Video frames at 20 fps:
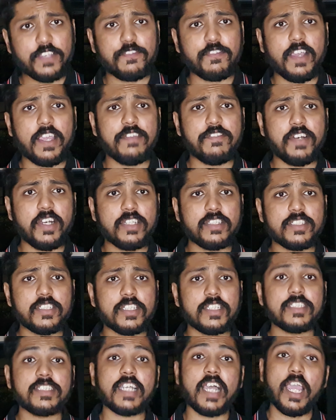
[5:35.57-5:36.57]
5
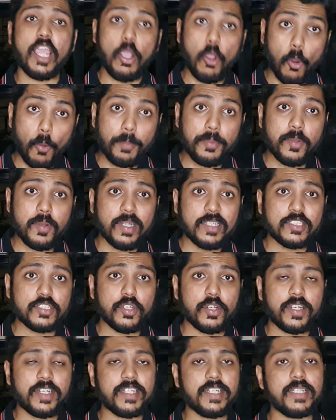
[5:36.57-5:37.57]
answers. I hope you
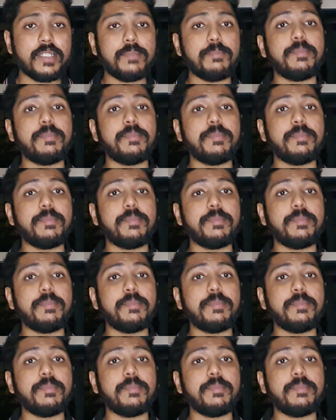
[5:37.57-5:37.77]
enjoyed it.